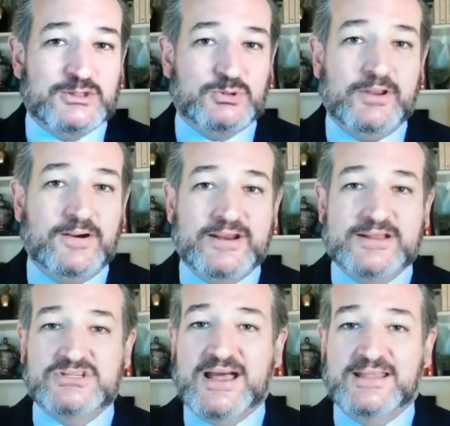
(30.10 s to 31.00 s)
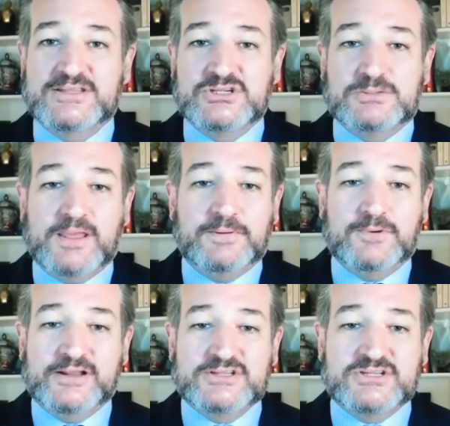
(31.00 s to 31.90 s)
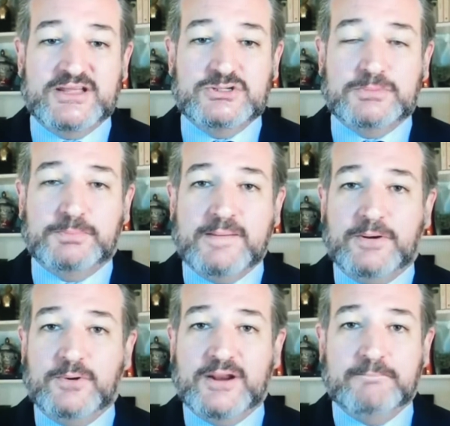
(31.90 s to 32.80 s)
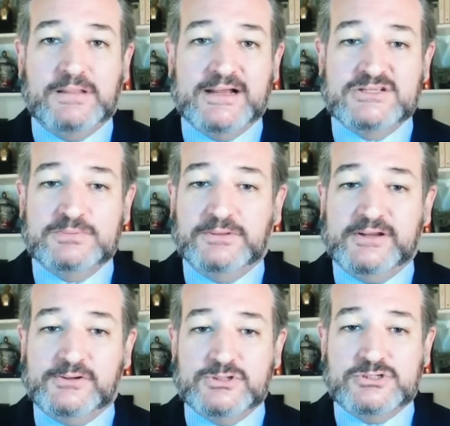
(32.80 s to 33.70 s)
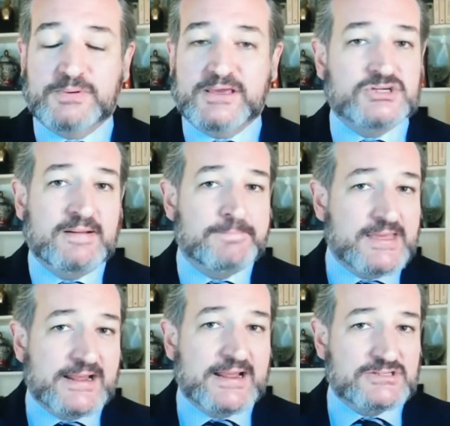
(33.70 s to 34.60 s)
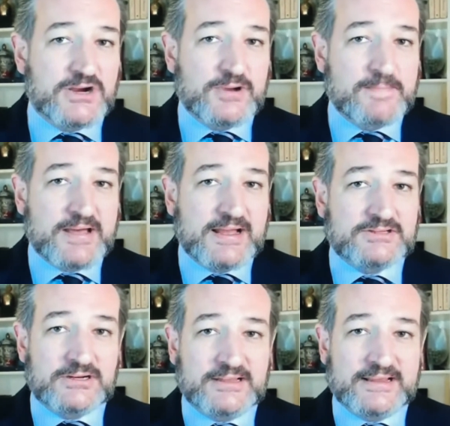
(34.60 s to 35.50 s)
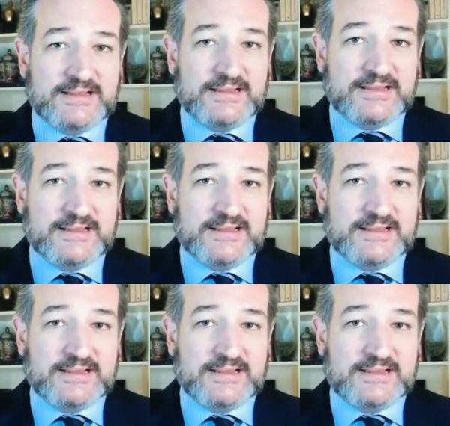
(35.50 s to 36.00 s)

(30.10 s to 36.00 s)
when it silences people, when it censors people, when it blocks political speech, that has no impact on elections?